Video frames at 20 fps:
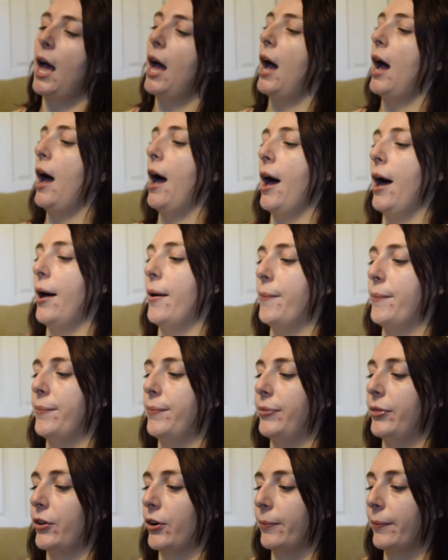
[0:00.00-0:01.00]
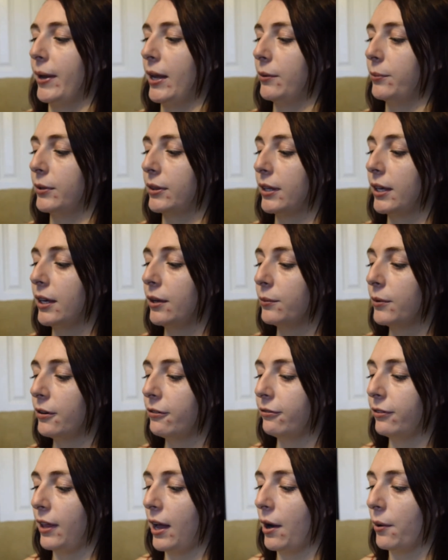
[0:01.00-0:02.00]
They're made with quinoa
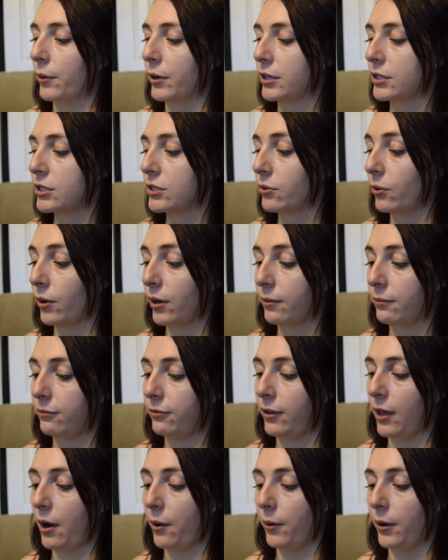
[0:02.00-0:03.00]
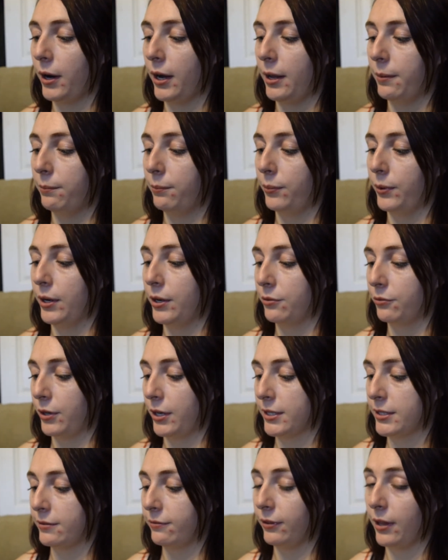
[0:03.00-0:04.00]
flour, sorghum flour, and brown
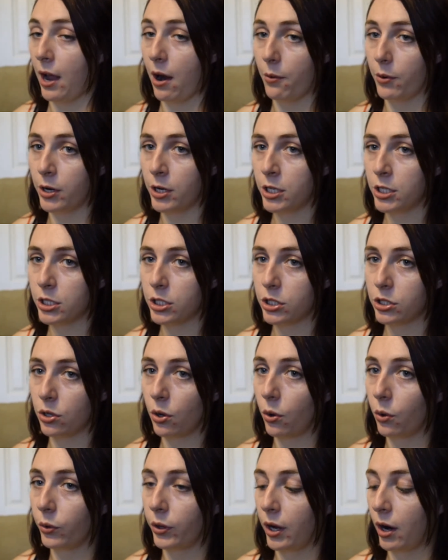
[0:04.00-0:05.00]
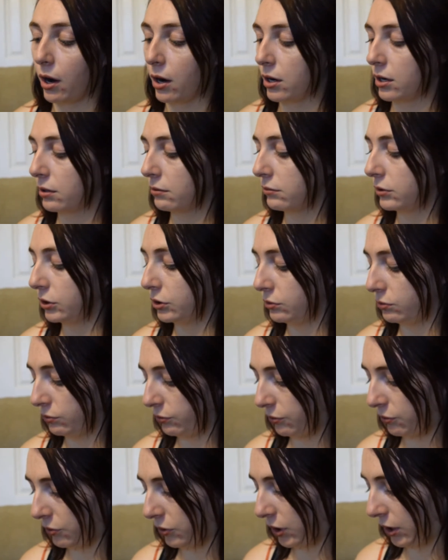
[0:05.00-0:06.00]
rice flour, so they are
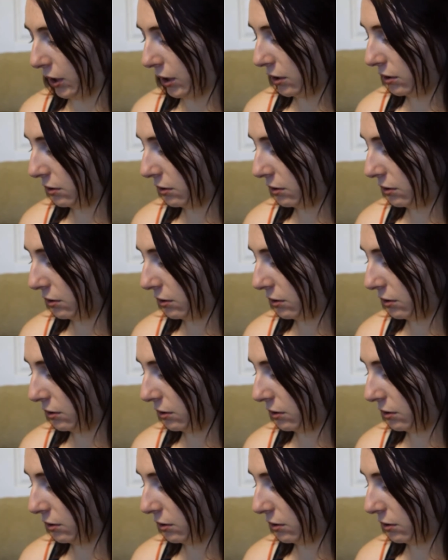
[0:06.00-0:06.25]
gluten-free,